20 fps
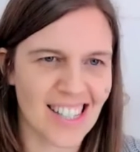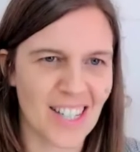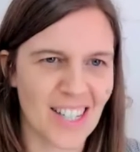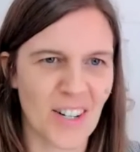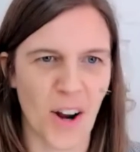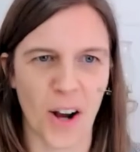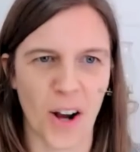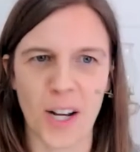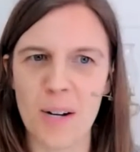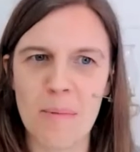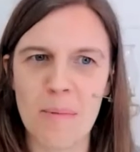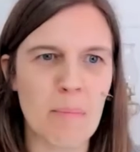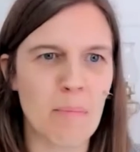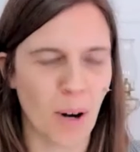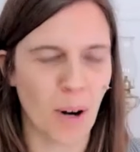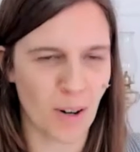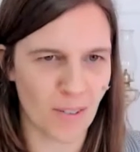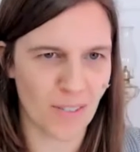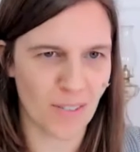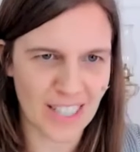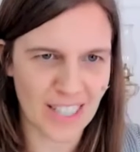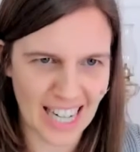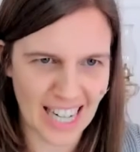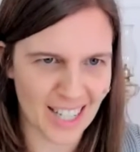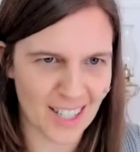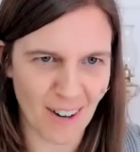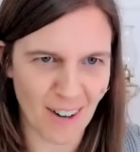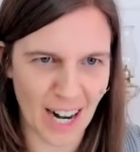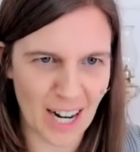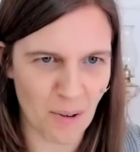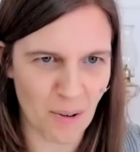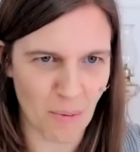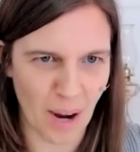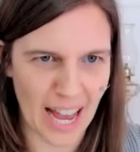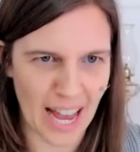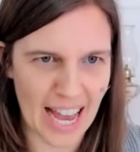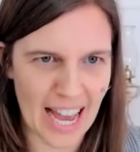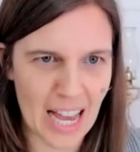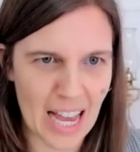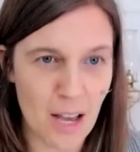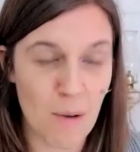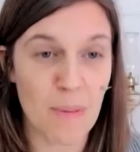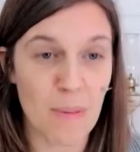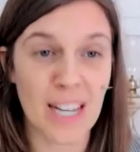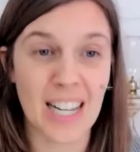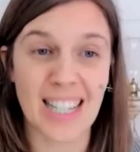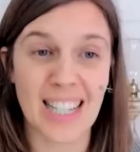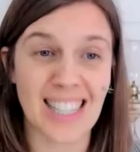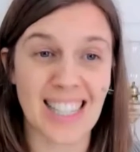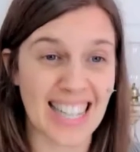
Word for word: You're not going to be perfect at it right away because,